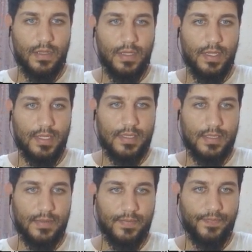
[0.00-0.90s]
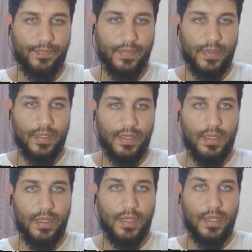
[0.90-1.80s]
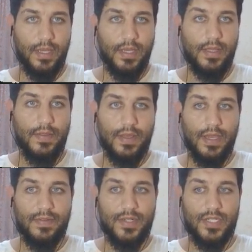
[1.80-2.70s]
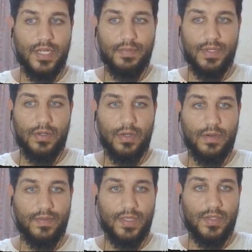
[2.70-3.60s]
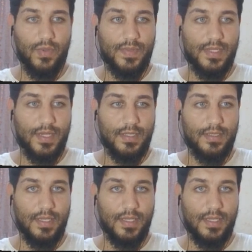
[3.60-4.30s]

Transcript: yes. And the average number of this website